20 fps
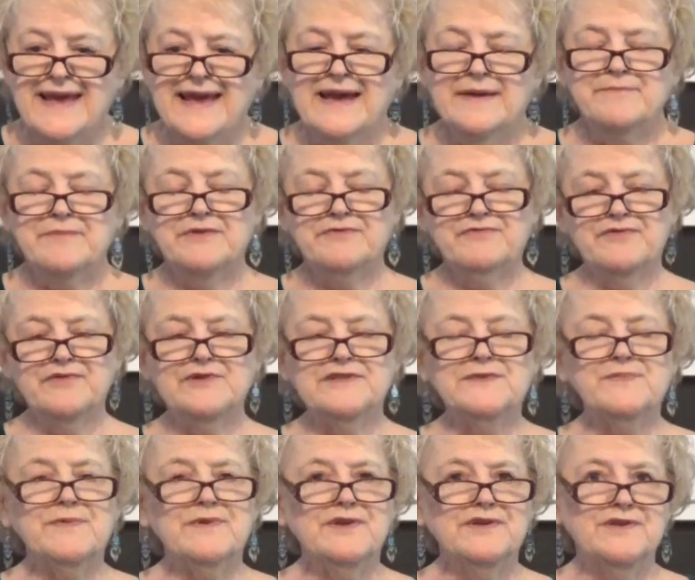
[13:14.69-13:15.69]
But first
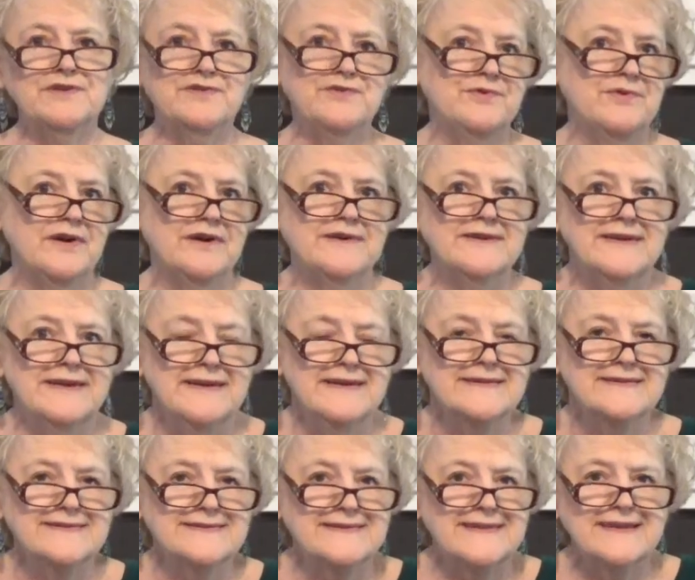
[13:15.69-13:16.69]
we're going to do our
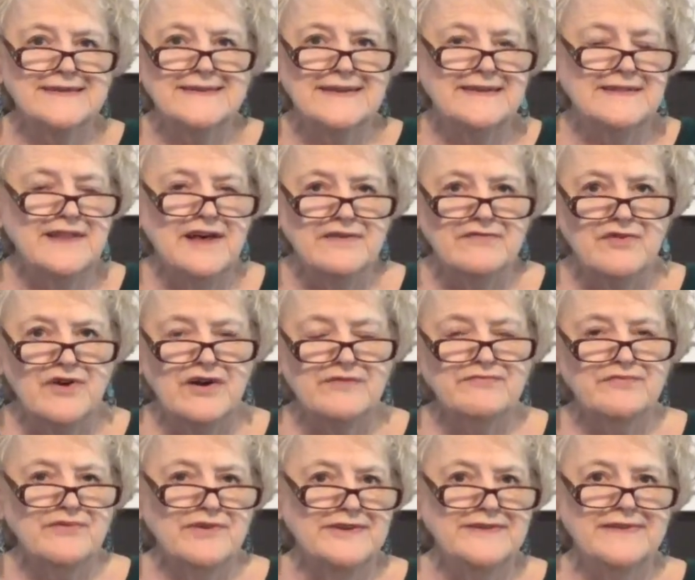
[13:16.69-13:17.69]
Sunday love
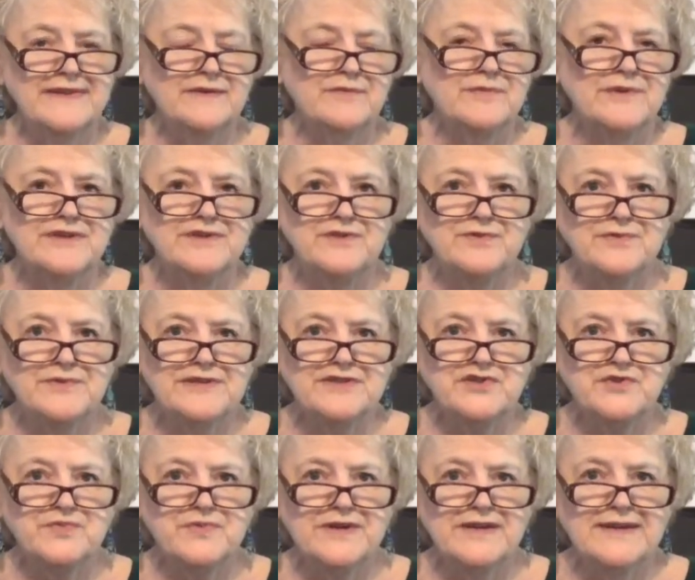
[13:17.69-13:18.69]
offering that we do
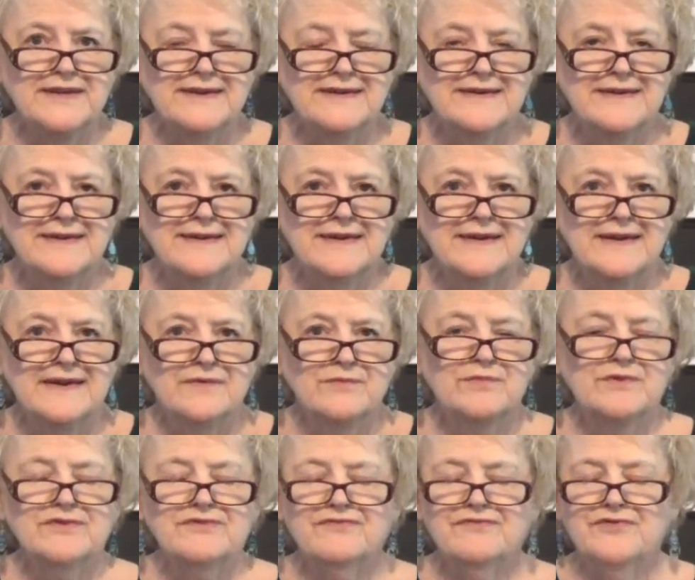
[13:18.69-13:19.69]
each week
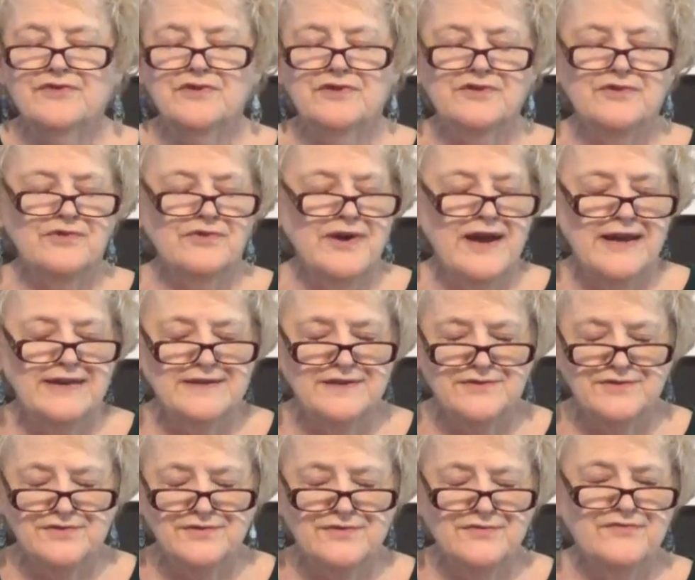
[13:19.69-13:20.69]
with full
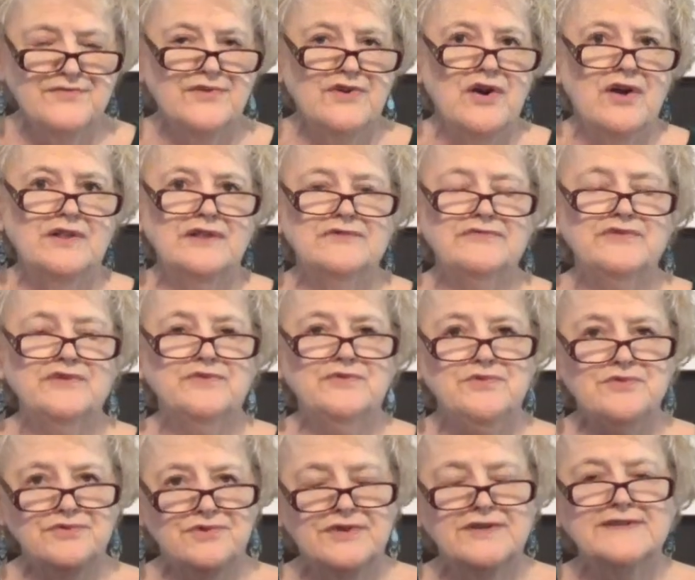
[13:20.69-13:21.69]
gratitude for all of you
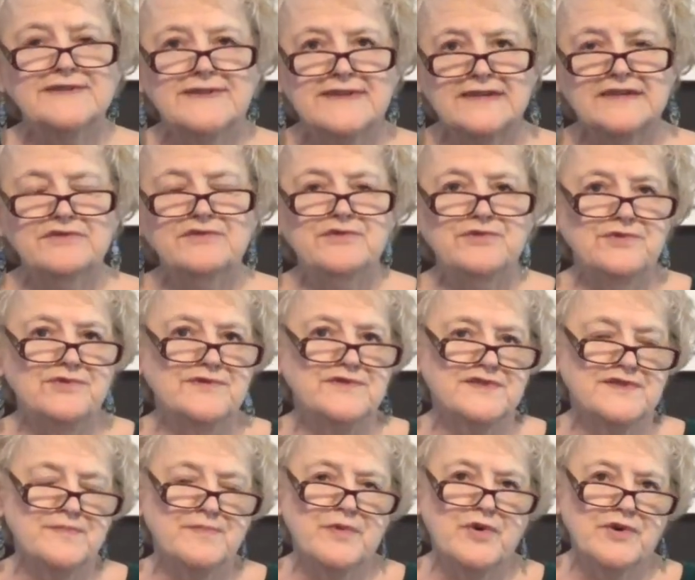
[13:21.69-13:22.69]
who continue to
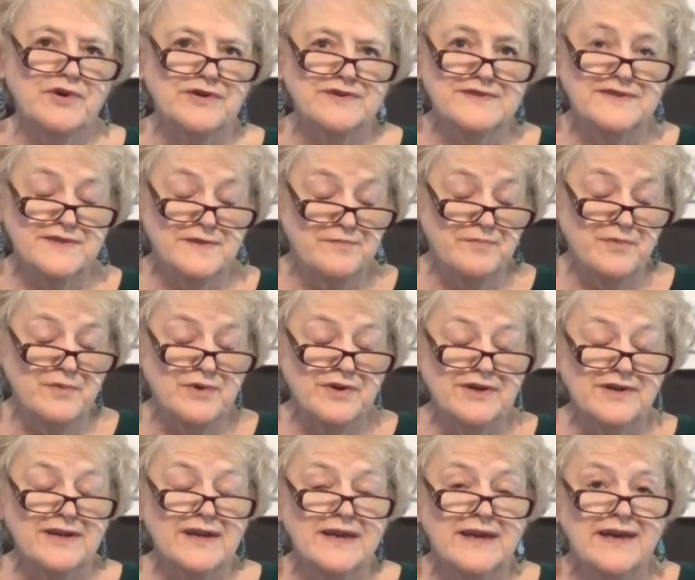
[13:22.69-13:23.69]
support
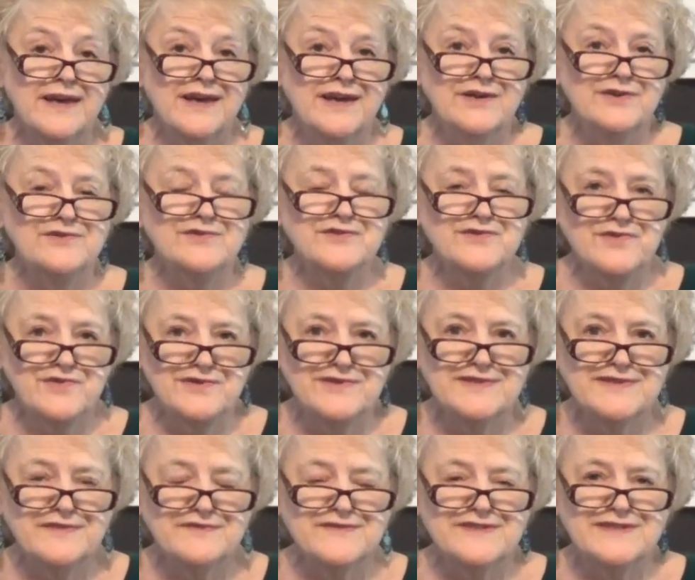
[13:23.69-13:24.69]
your source
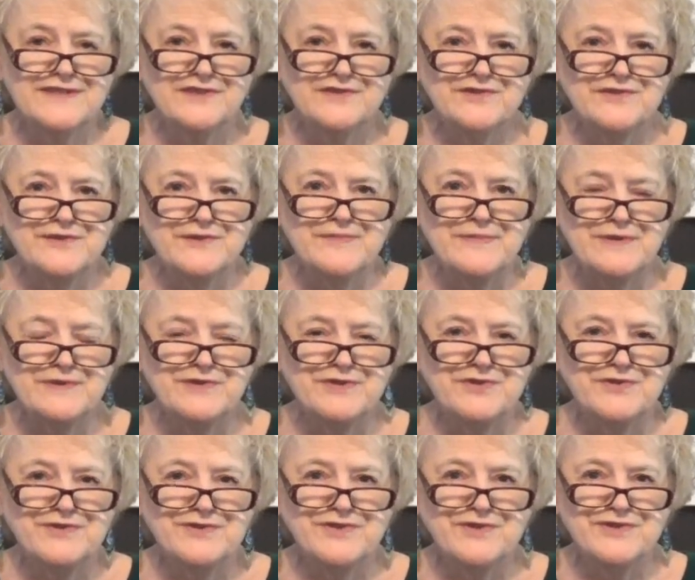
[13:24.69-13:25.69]
of
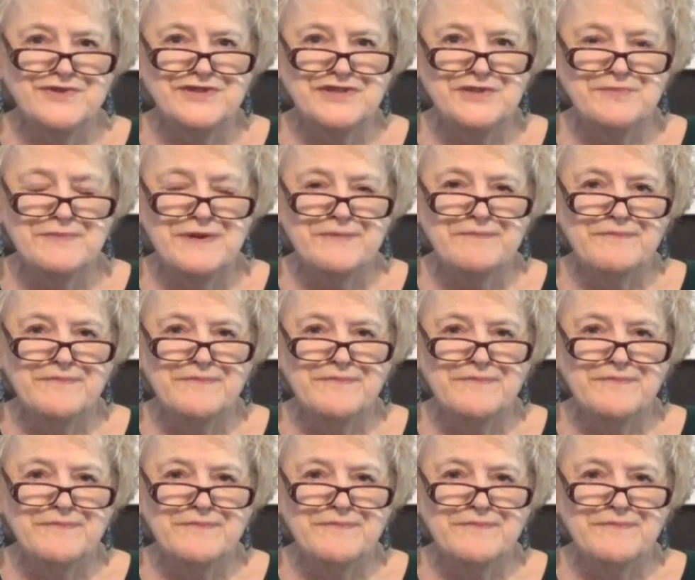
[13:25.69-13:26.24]
spiritual nourishment.